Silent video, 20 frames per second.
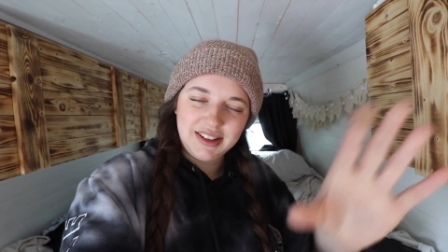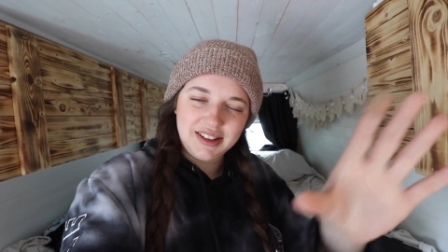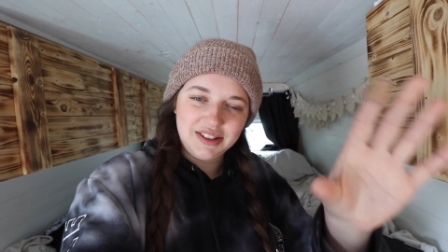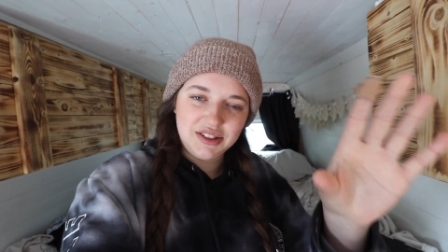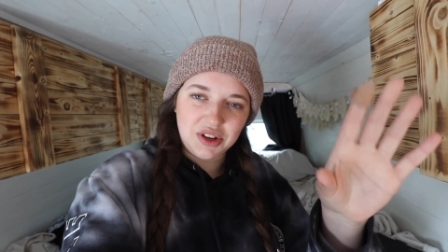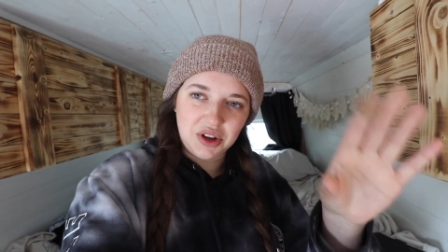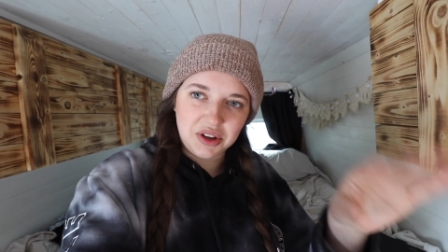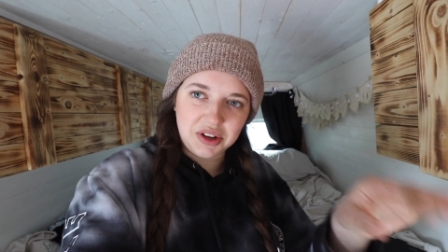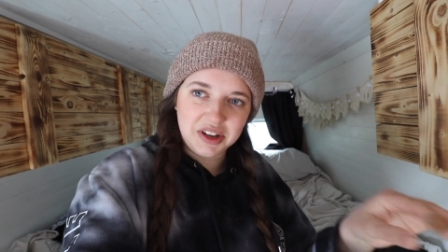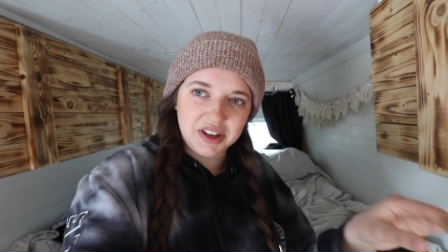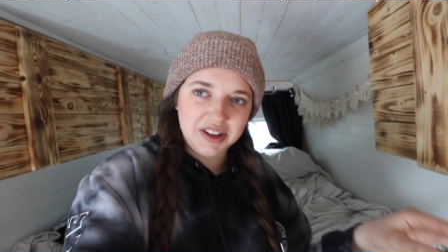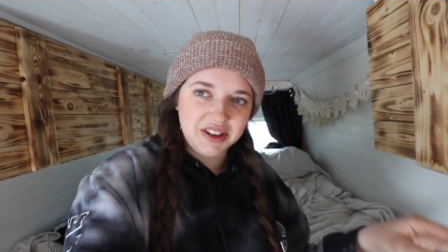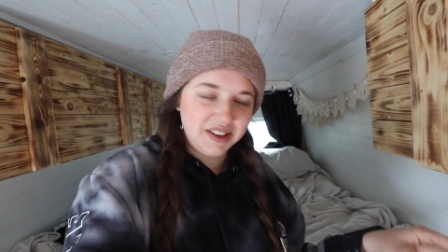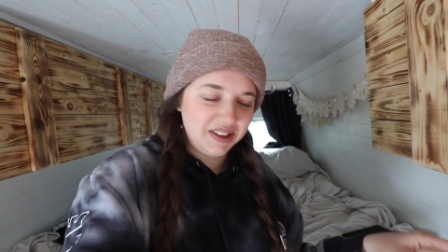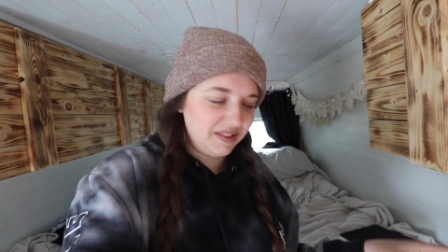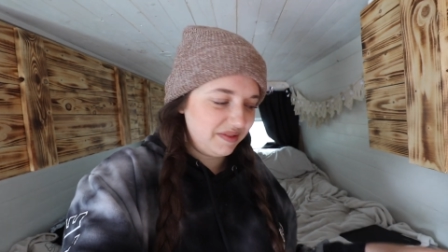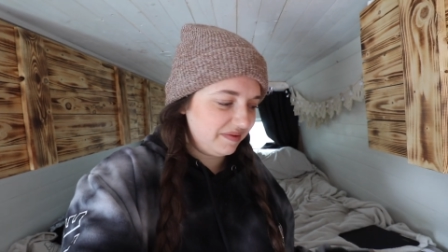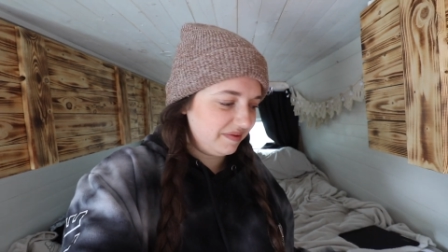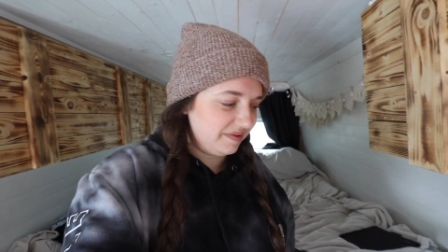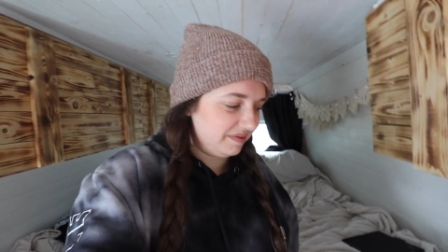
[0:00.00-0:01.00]
It's all good.
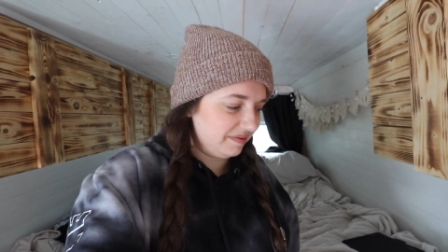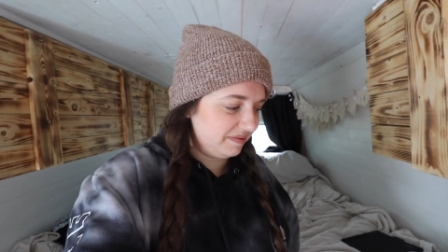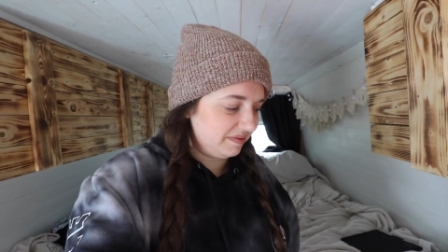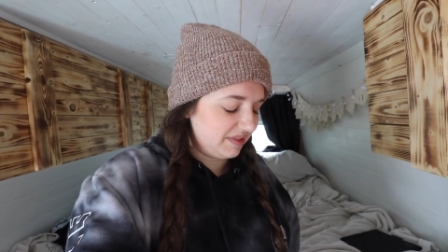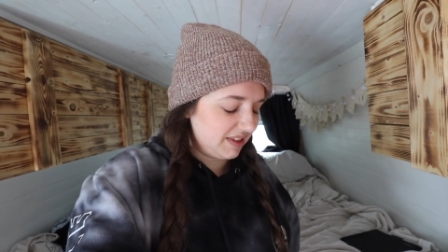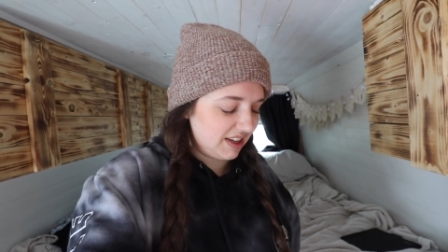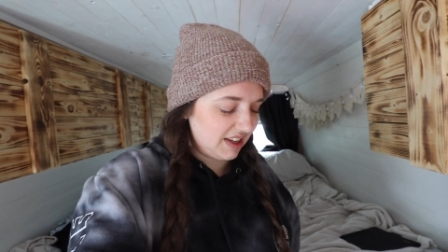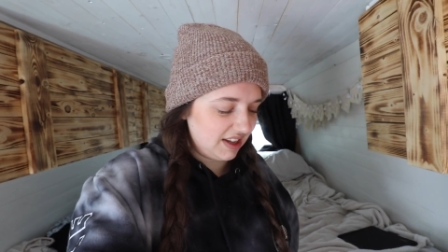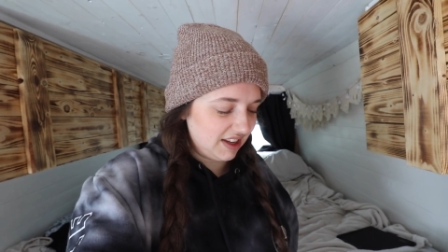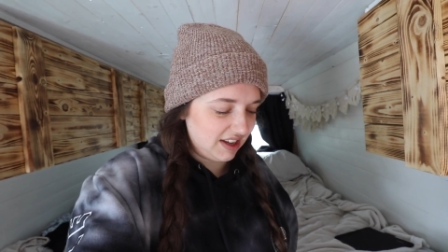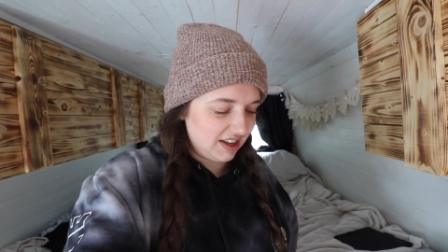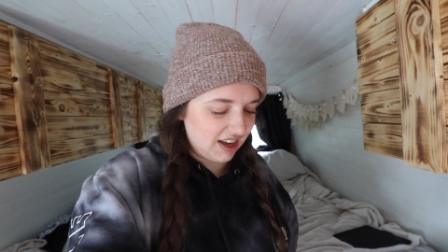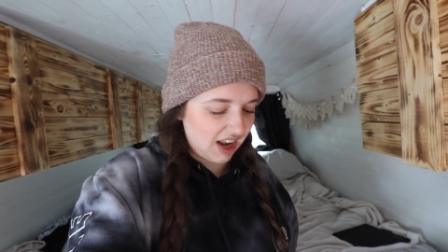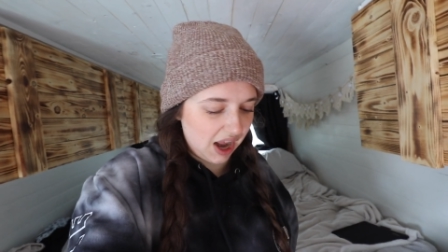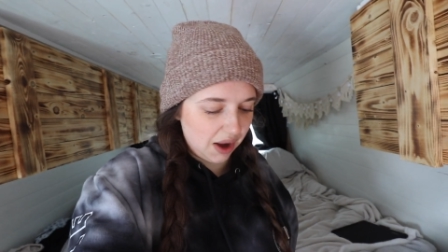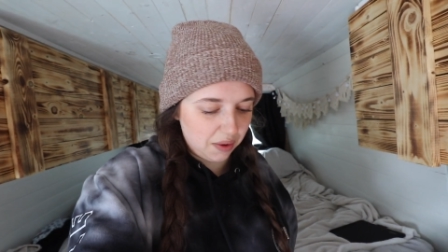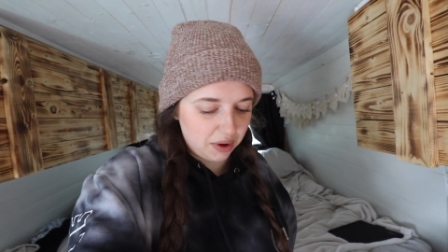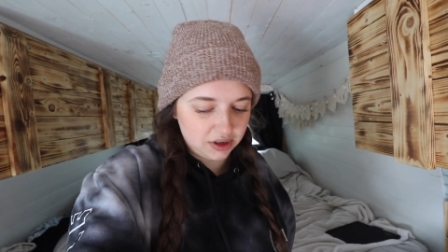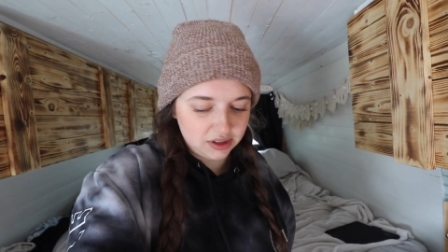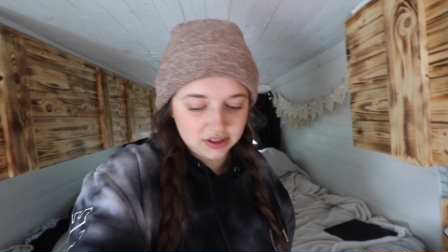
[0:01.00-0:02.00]

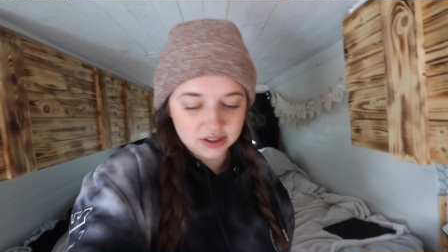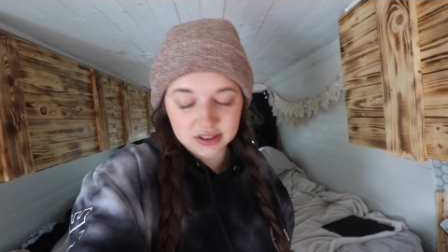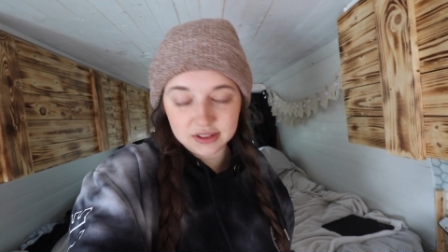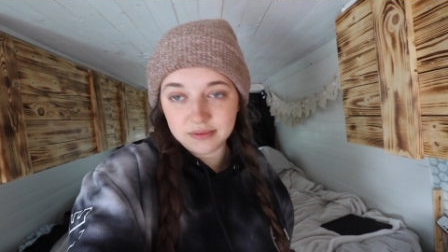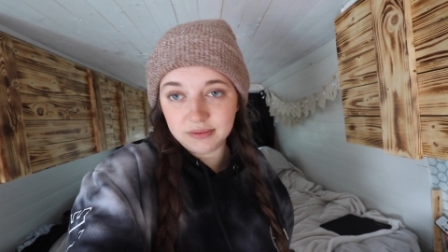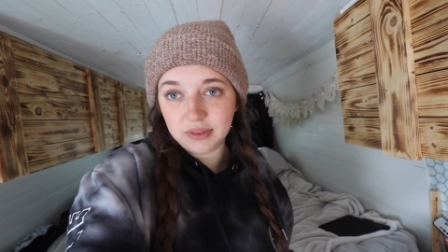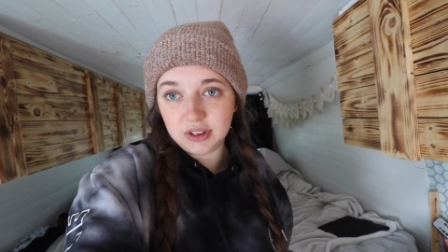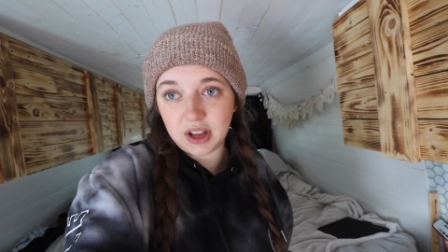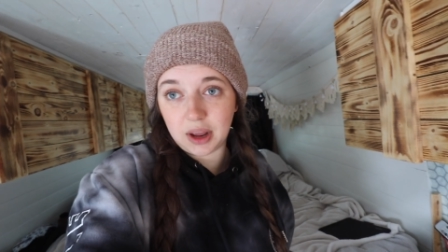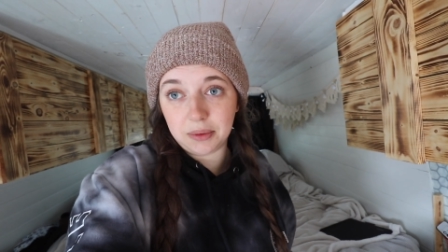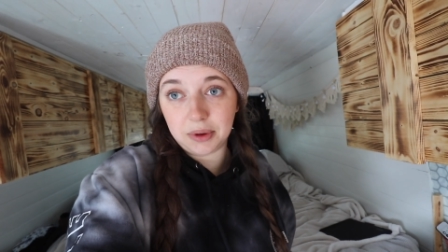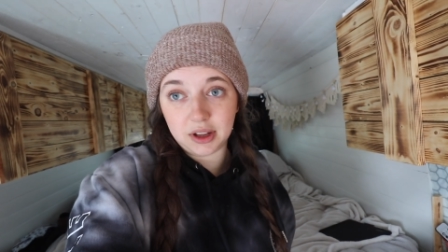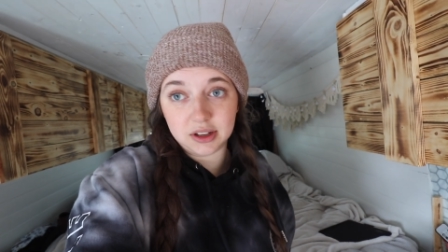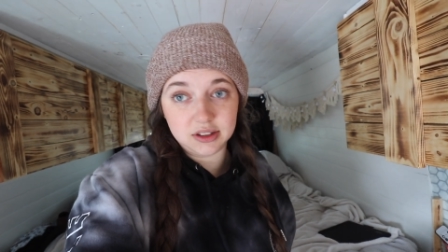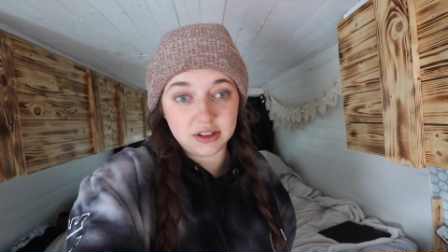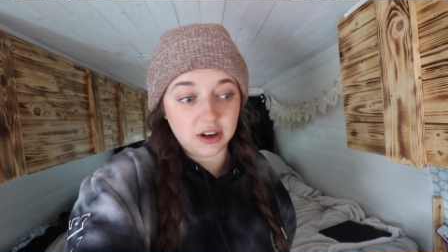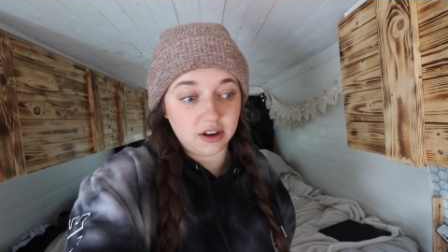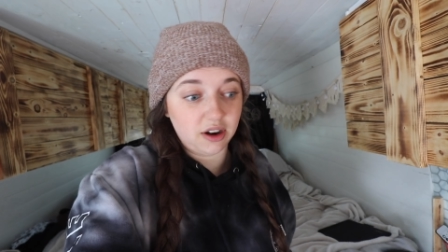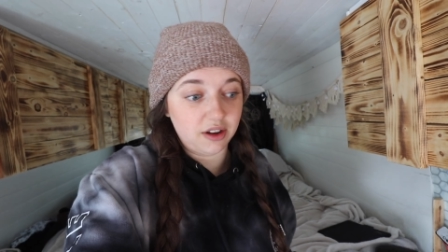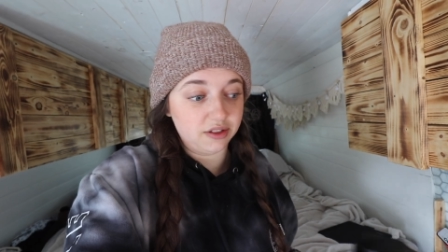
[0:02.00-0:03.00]
Anyways, time to get
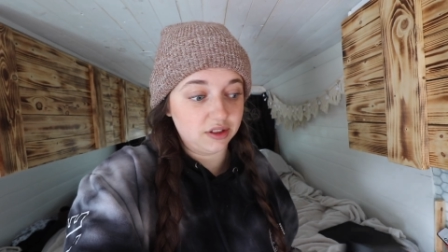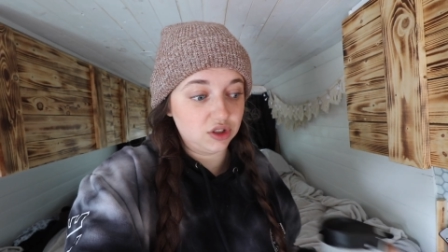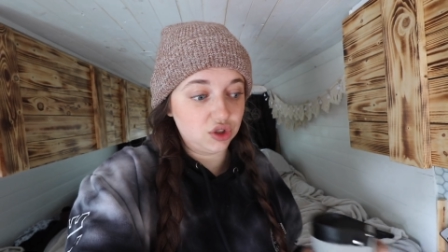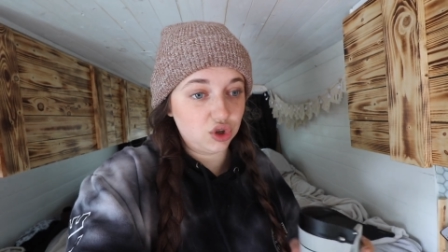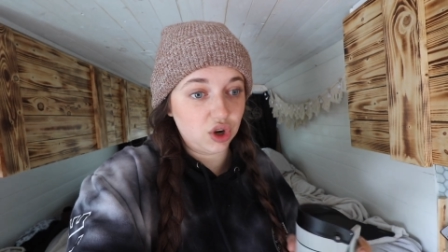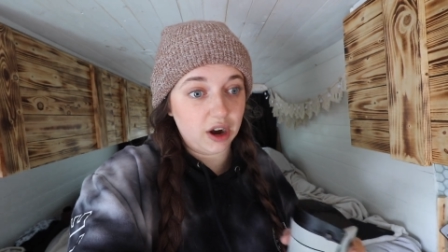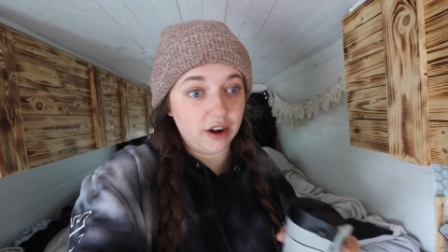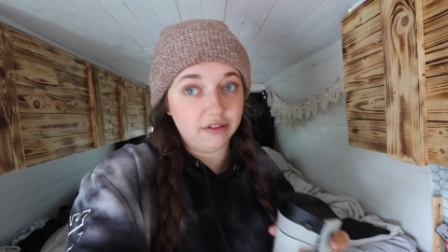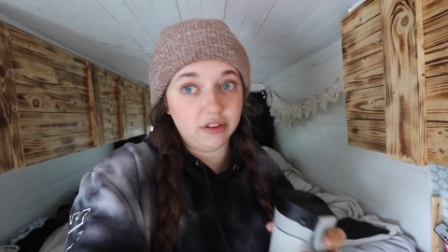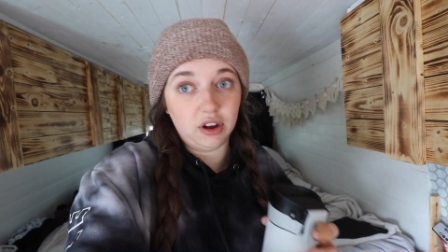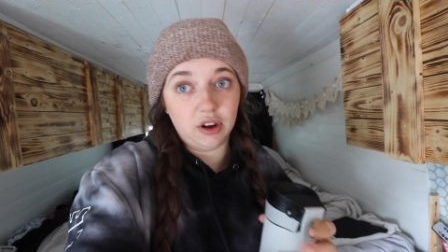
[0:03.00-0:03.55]
started on this drive